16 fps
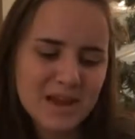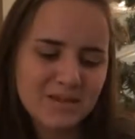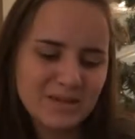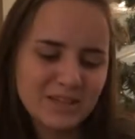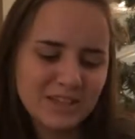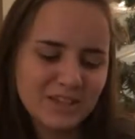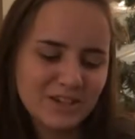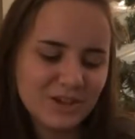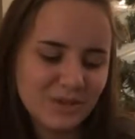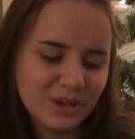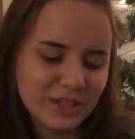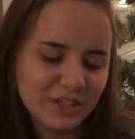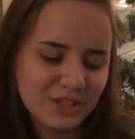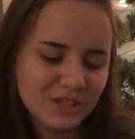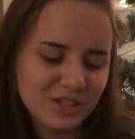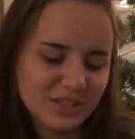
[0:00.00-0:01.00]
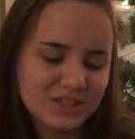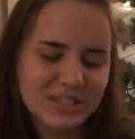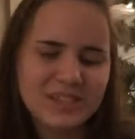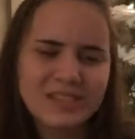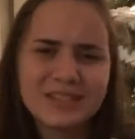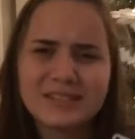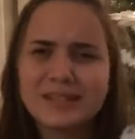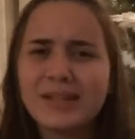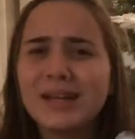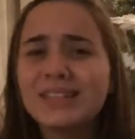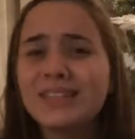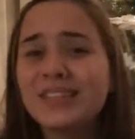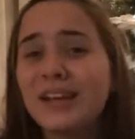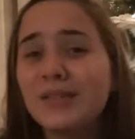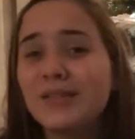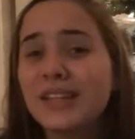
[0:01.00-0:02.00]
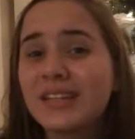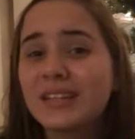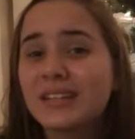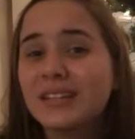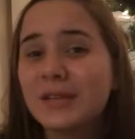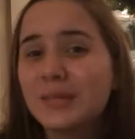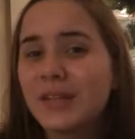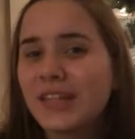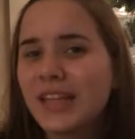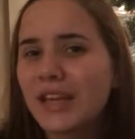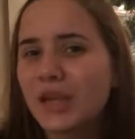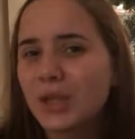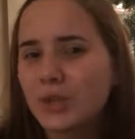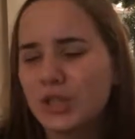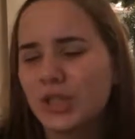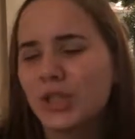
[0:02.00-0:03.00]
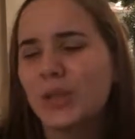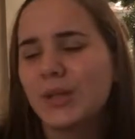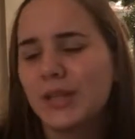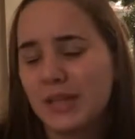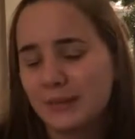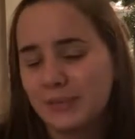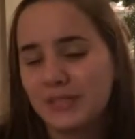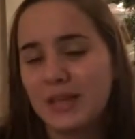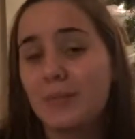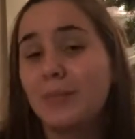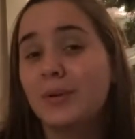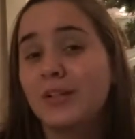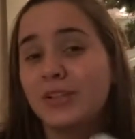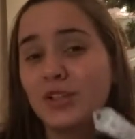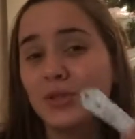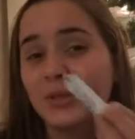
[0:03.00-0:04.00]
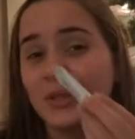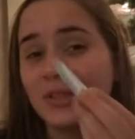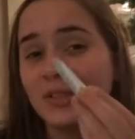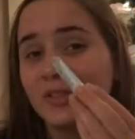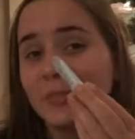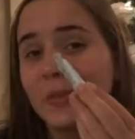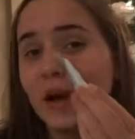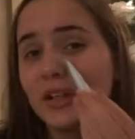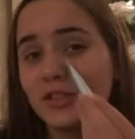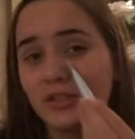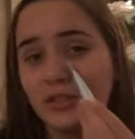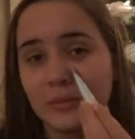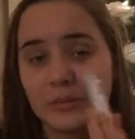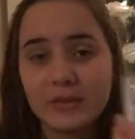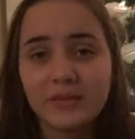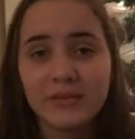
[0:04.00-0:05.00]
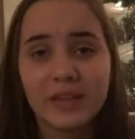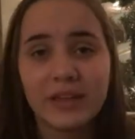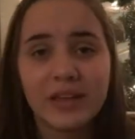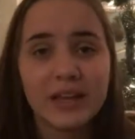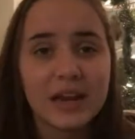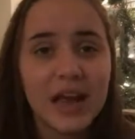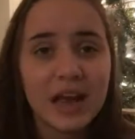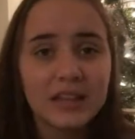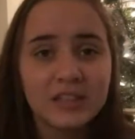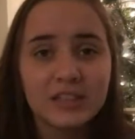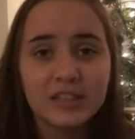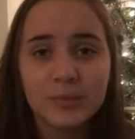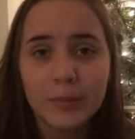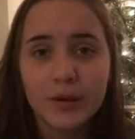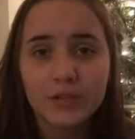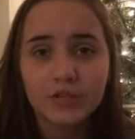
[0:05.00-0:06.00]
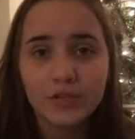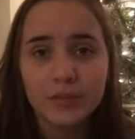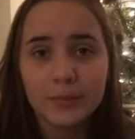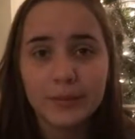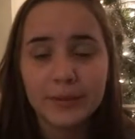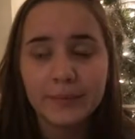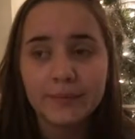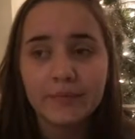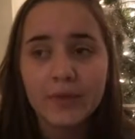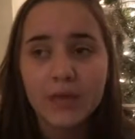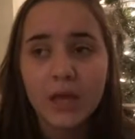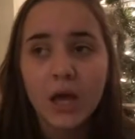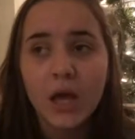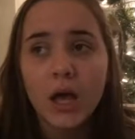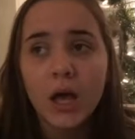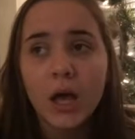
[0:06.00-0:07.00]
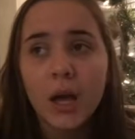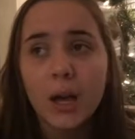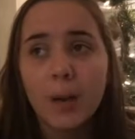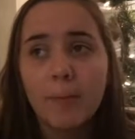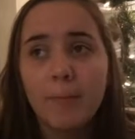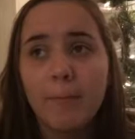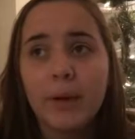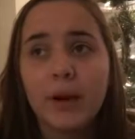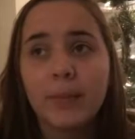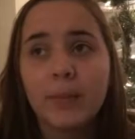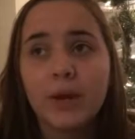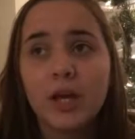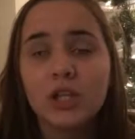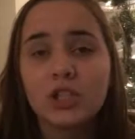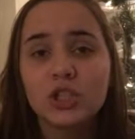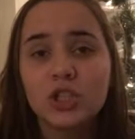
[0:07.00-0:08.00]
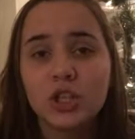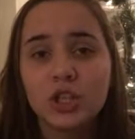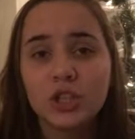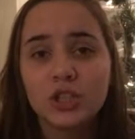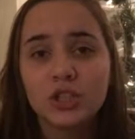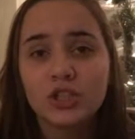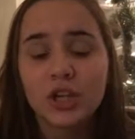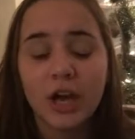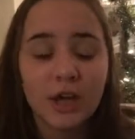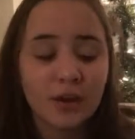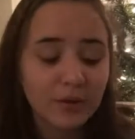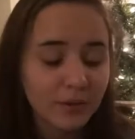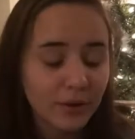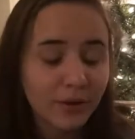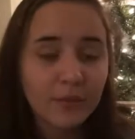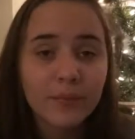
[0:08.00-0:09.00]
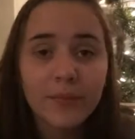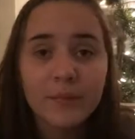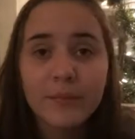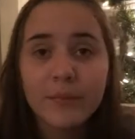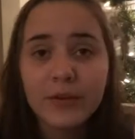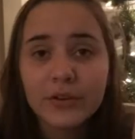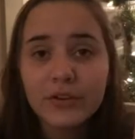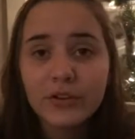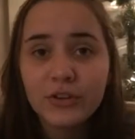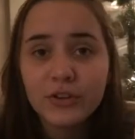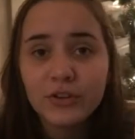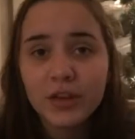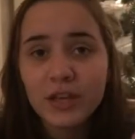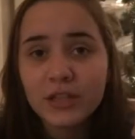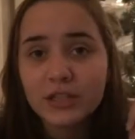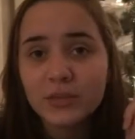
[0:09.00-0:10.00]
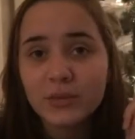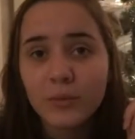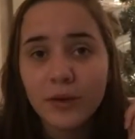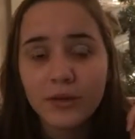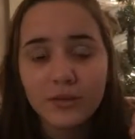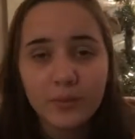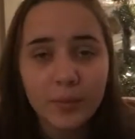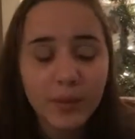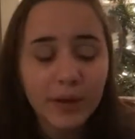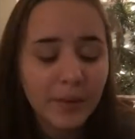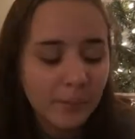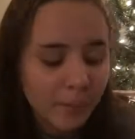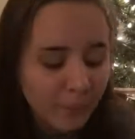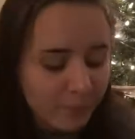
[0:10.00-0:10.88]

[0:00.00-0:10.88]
read the directions and it does not sound like it's something that goes on your lips. I'm pretty sure it's a spot treatment, like an acne spot treatment. But I'm not sure. I don't know what she thought this was, but